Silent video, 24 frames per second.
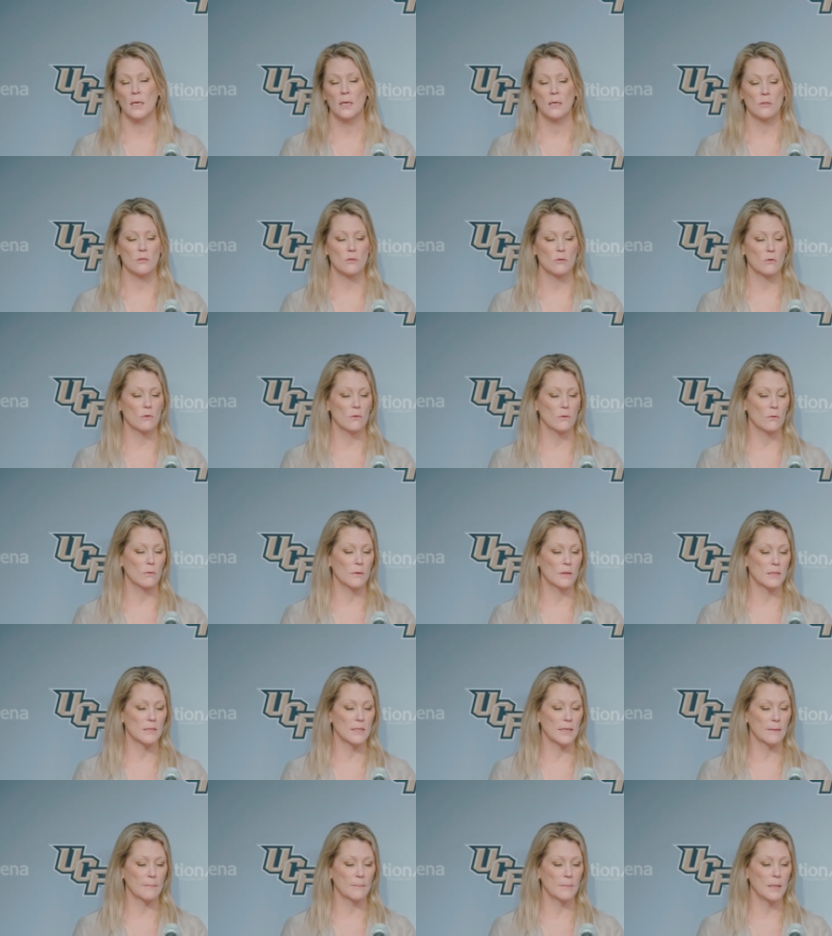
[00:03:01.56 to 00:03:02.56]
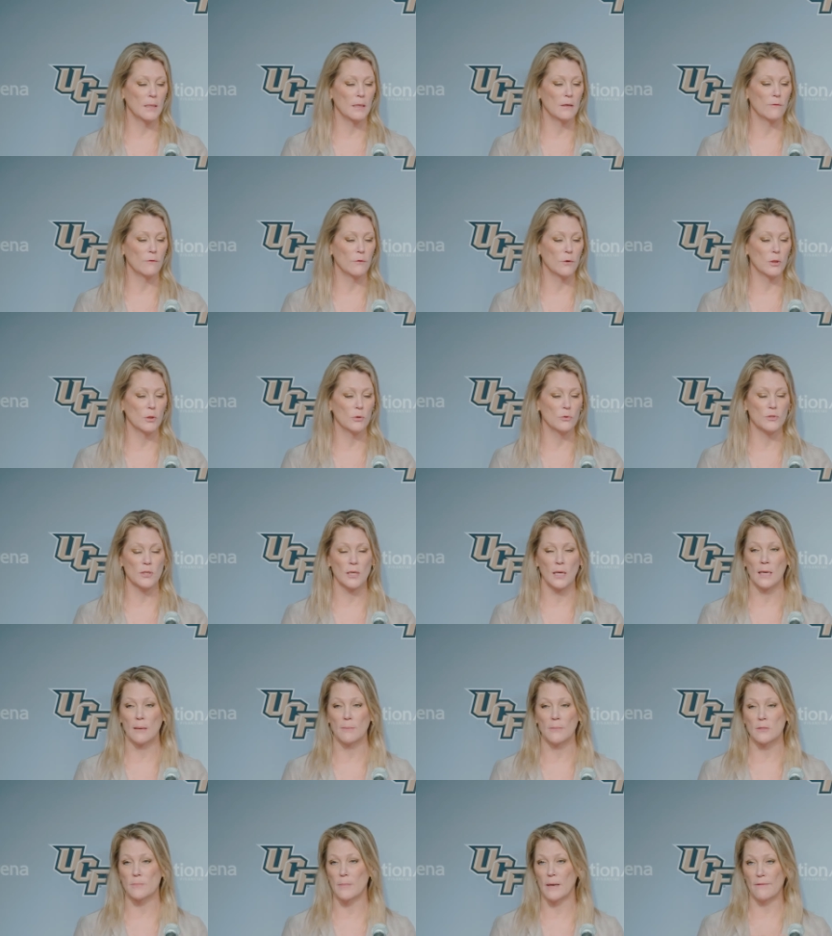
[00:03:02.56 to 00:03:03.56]
so it's like me. If we lose a game,
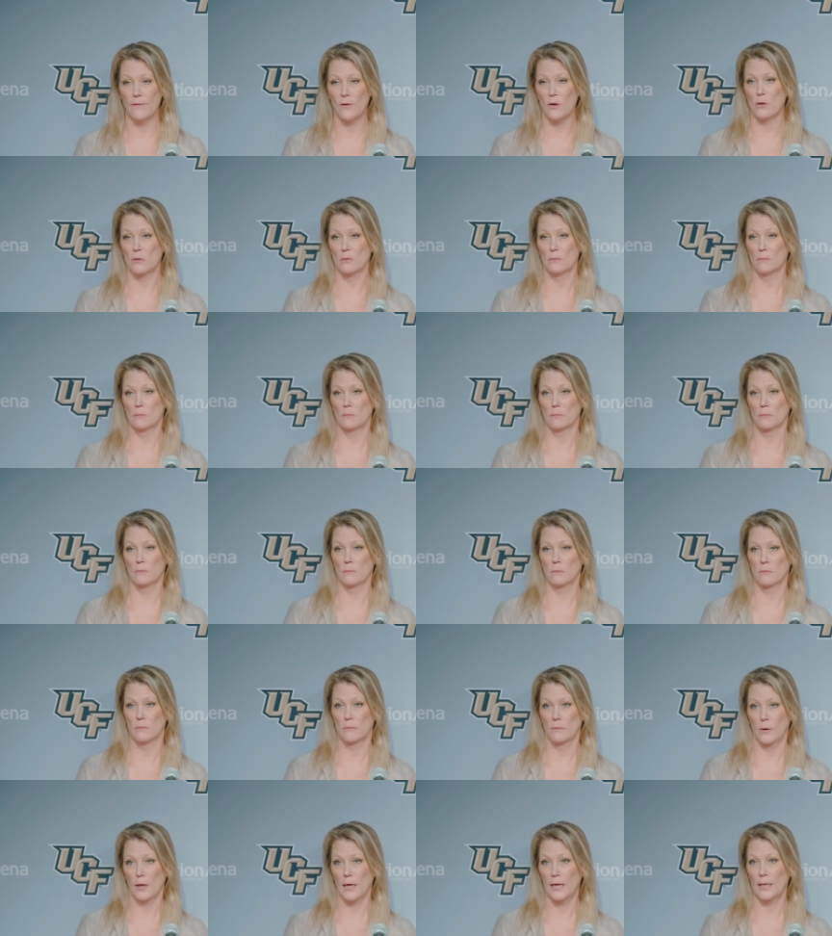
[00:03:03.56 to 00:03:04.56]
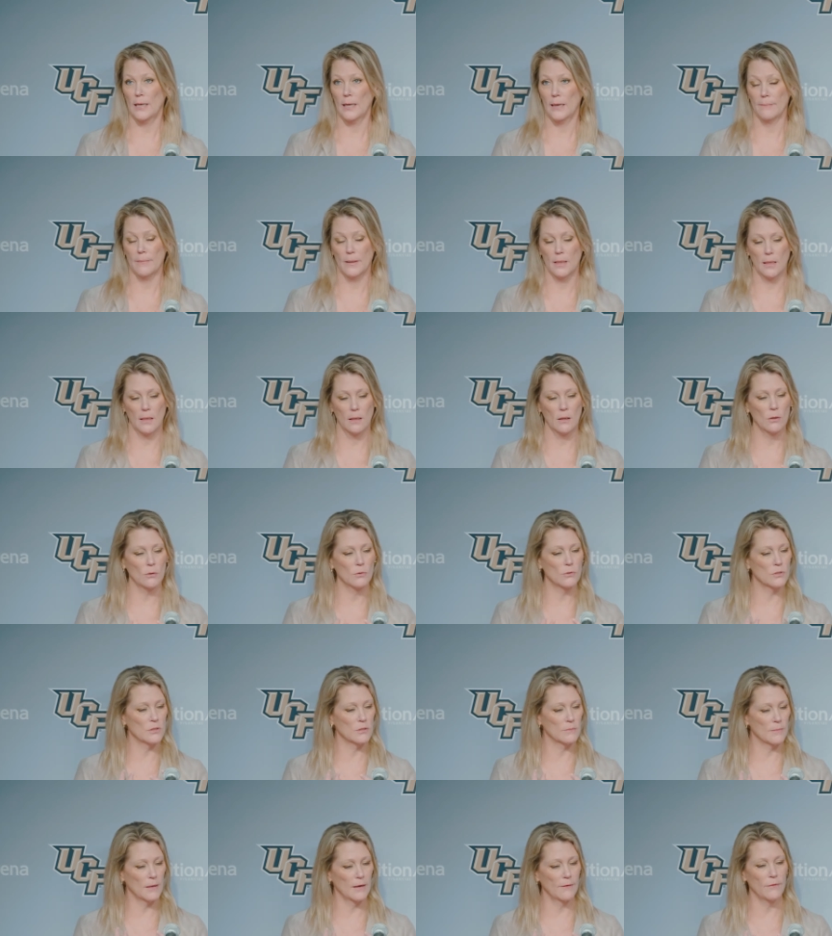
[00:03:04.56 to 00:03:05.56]
it's my fault, right? I'm the head coach.
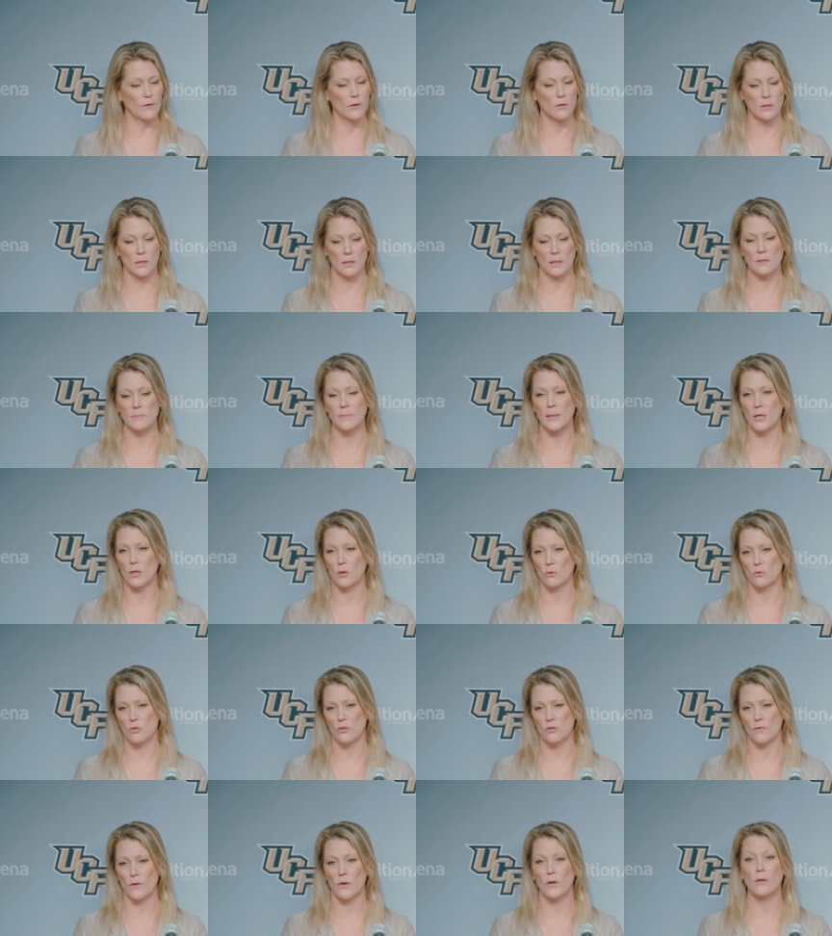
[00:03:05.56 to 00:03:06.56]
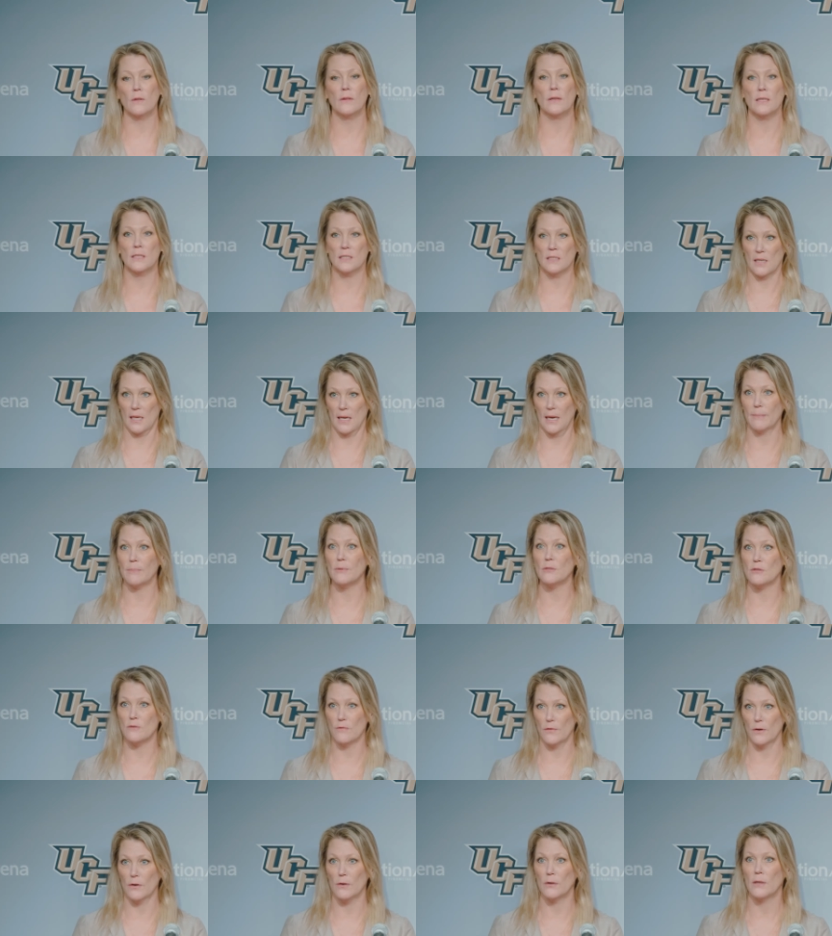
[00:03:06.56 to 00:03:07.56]
It's my fault. Then it's my coach's fault. then it's the captain's
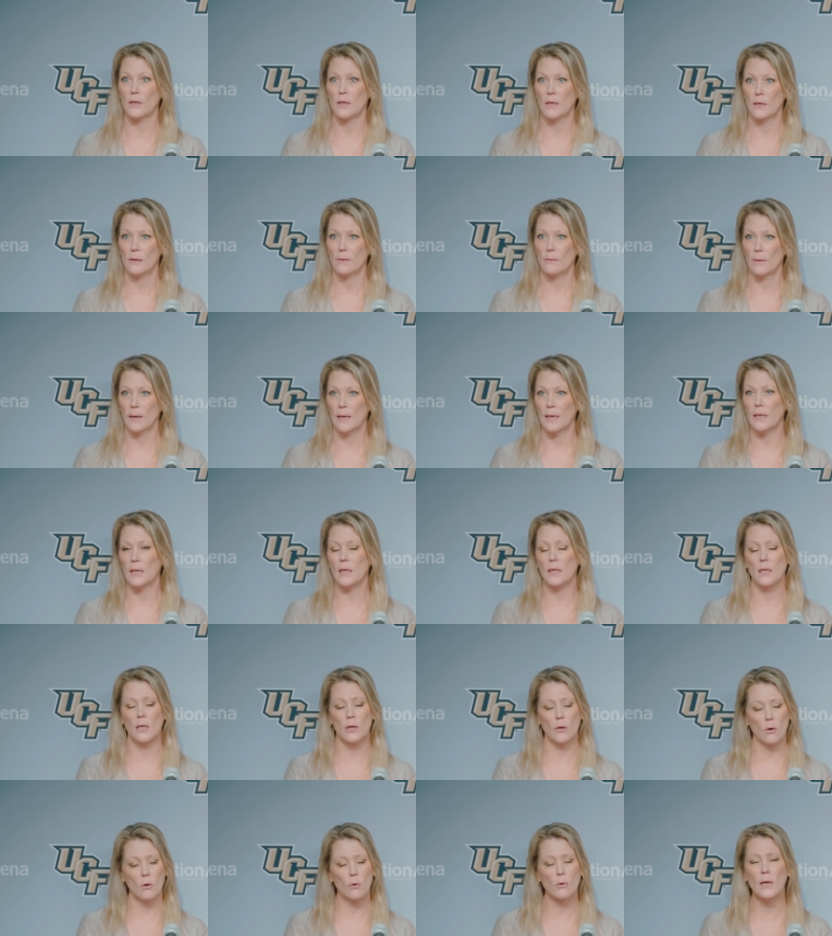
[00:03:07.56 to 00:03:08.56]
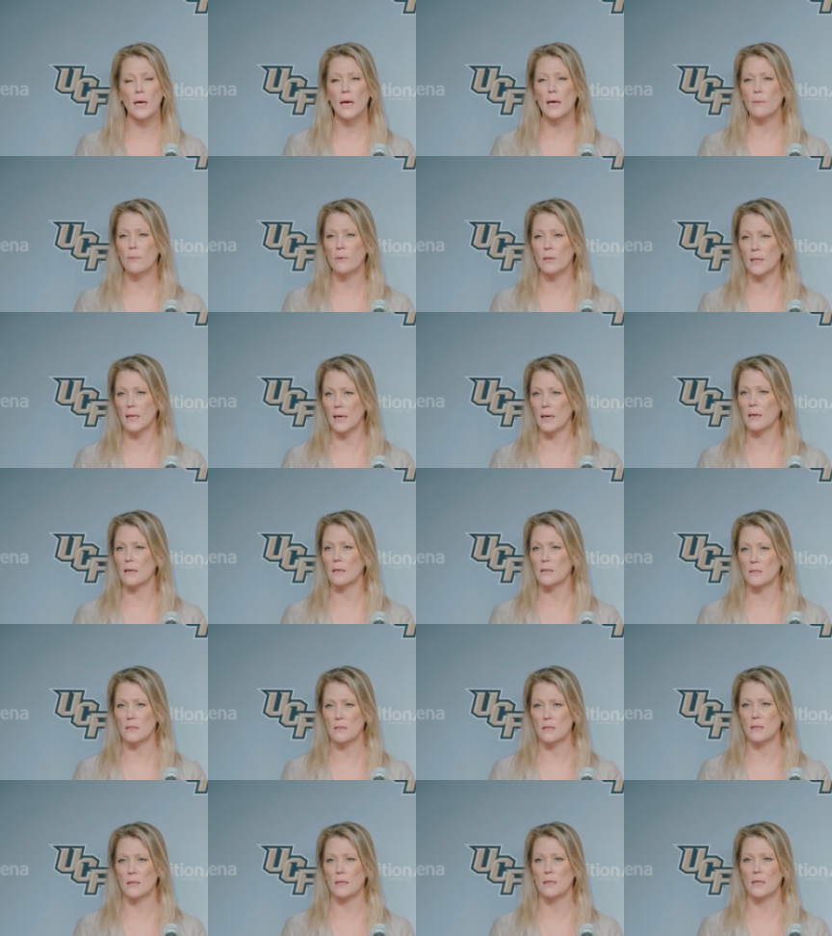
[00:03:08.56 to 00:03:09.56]
fault, right? And they're okay with that because
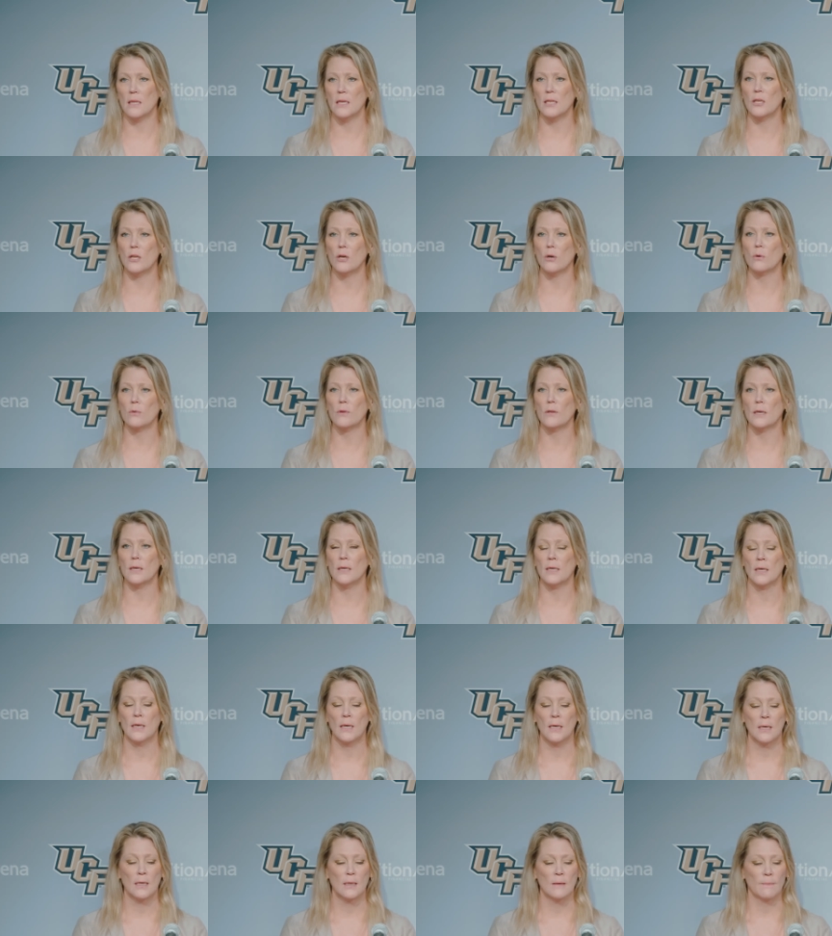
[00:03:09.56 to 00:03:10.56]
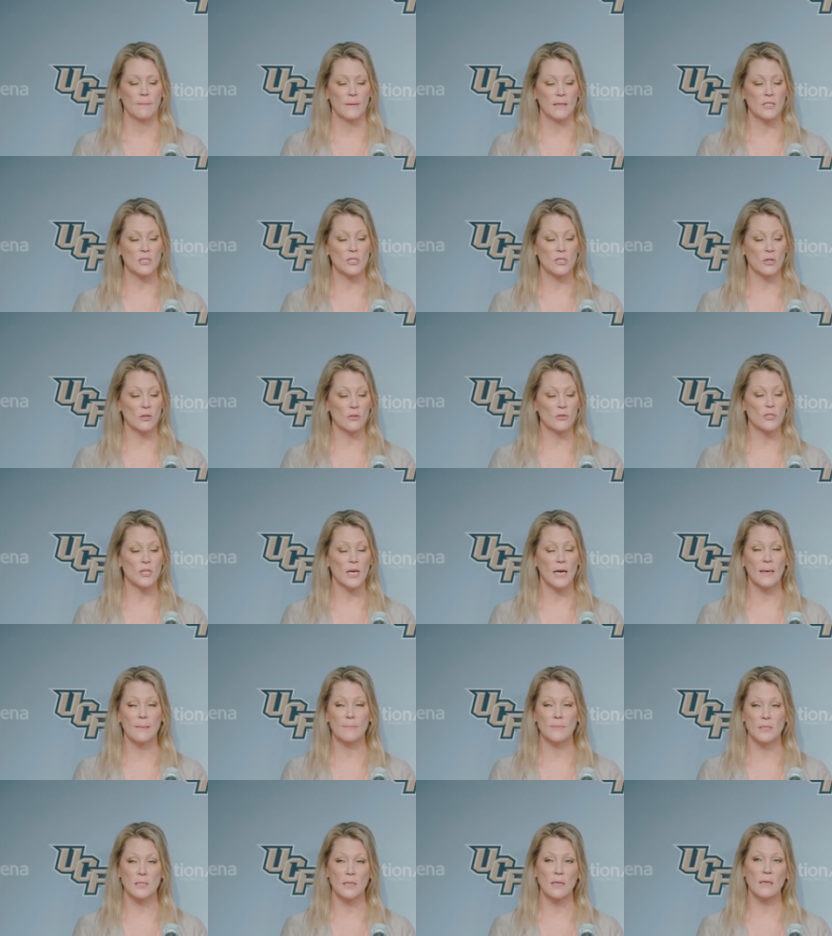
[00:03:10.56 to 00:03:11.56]
they know that it's their
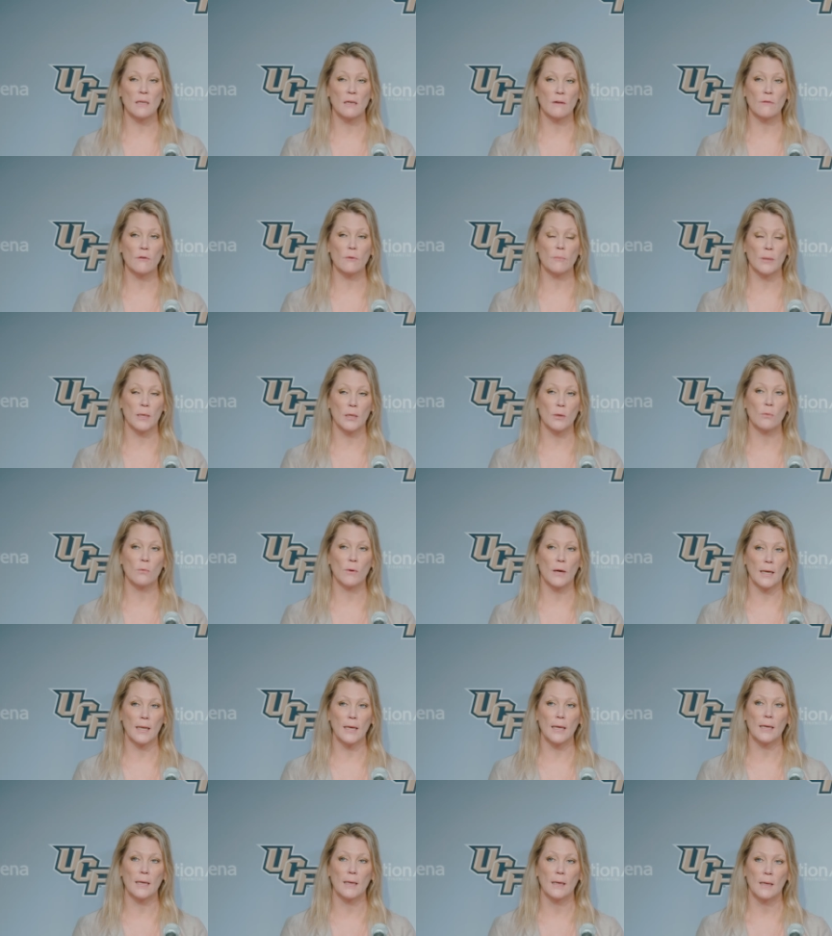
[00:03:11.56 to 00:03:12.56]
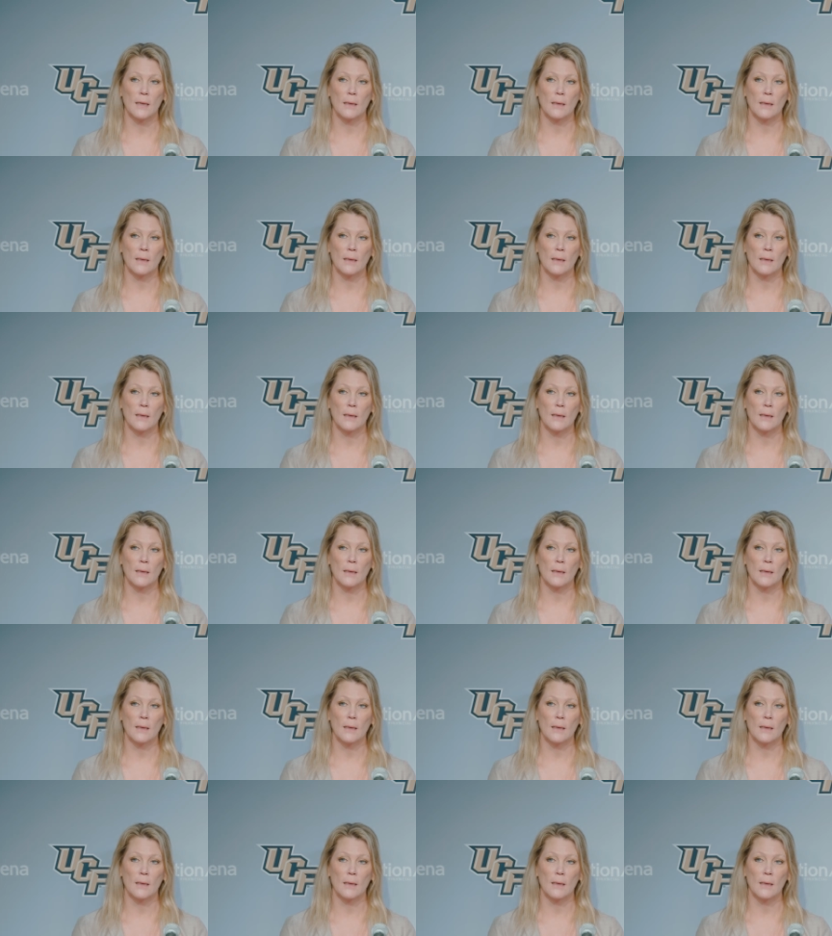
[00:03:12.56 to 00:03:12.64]
jobs to get everybody ready